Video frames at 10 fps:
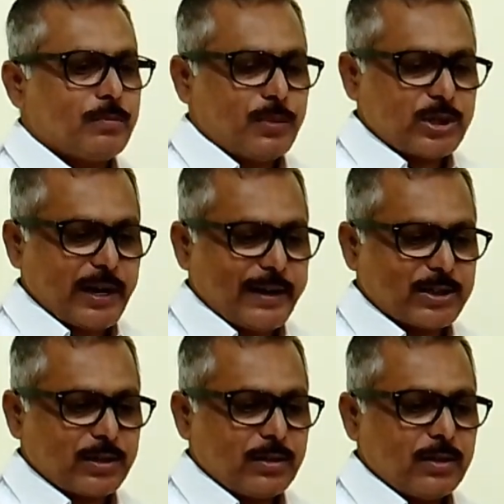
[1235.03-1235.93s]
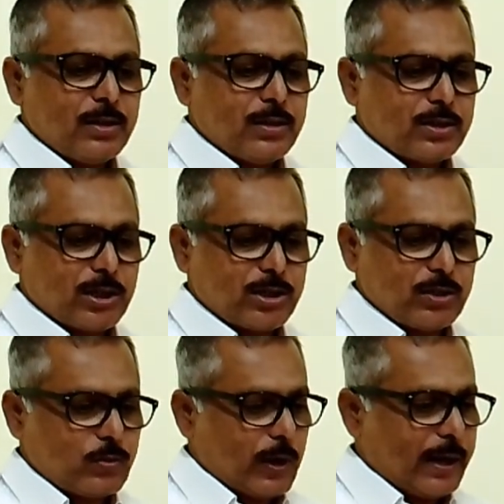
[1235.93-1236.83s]
Besides, such
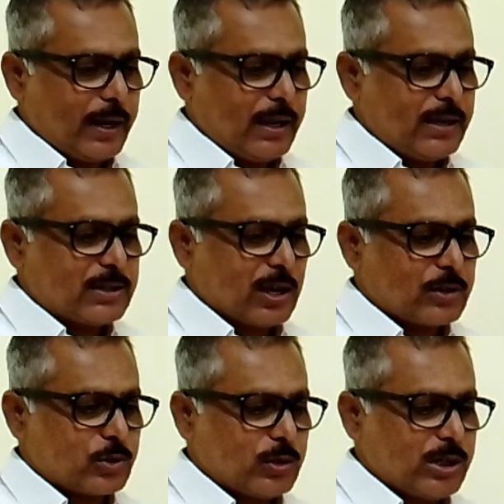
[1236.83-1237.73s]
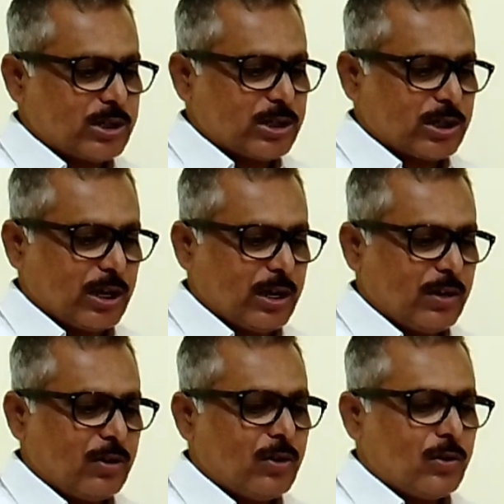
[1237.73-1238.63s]
inquiry is also necessary
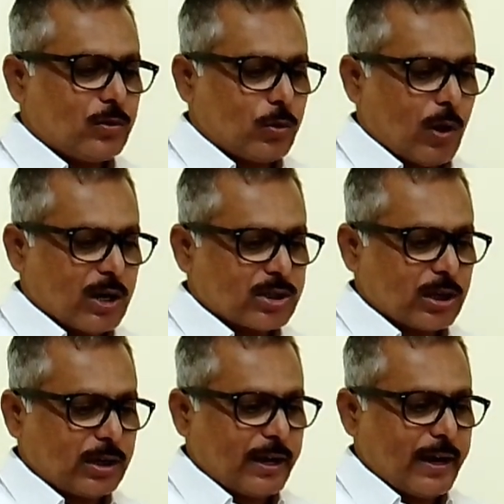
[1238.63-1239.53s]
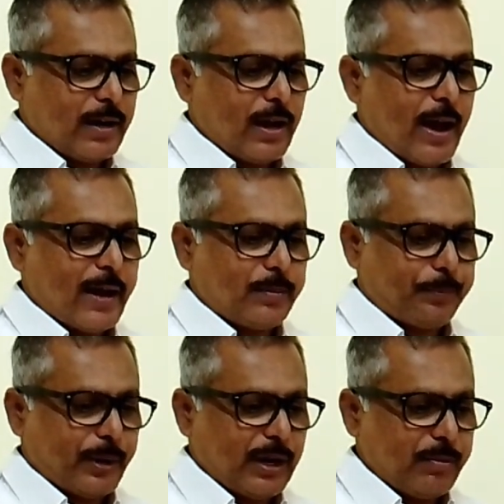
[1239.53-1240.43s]
to ascertain
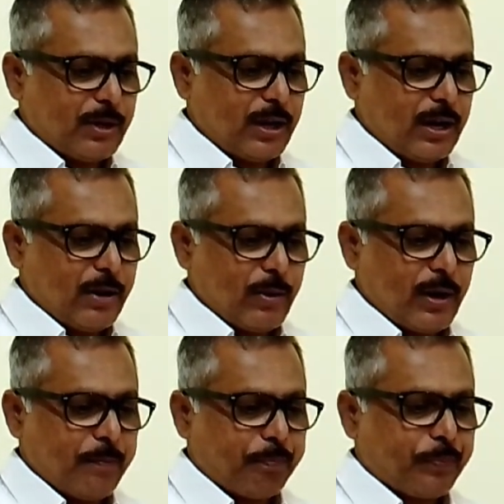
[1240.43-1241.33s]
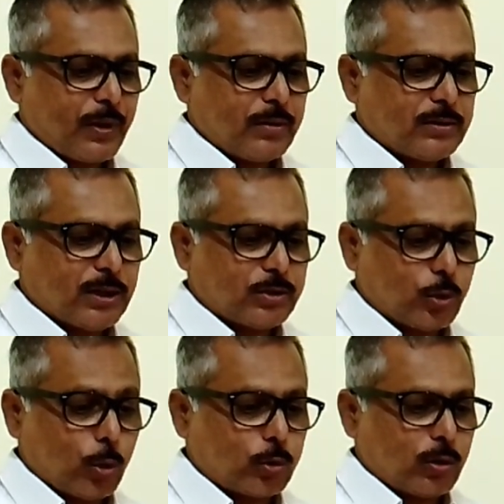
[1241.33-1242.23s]
at preliminary level the
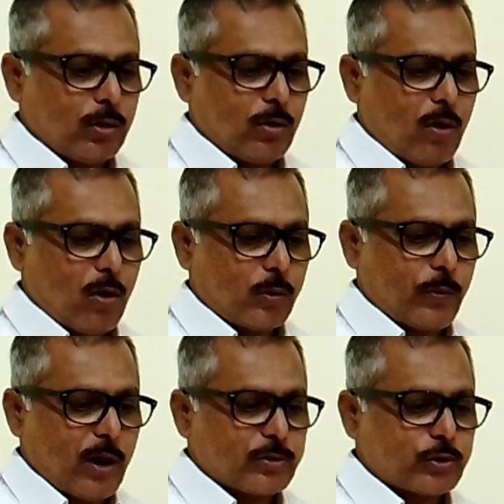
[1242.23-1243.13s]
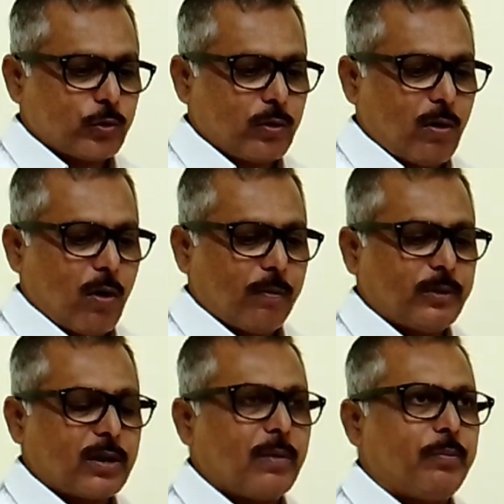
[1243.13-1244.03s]
truth or falsehood of
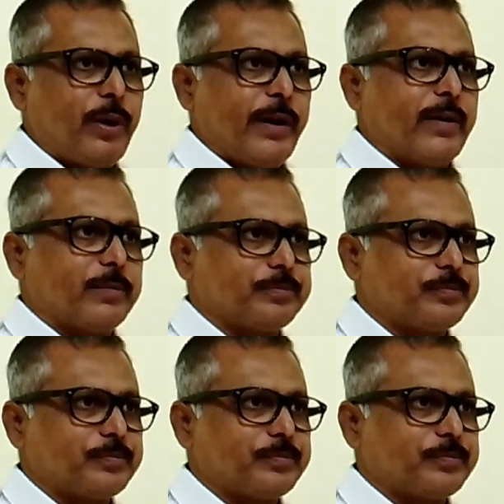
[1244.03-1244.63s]
the complaint.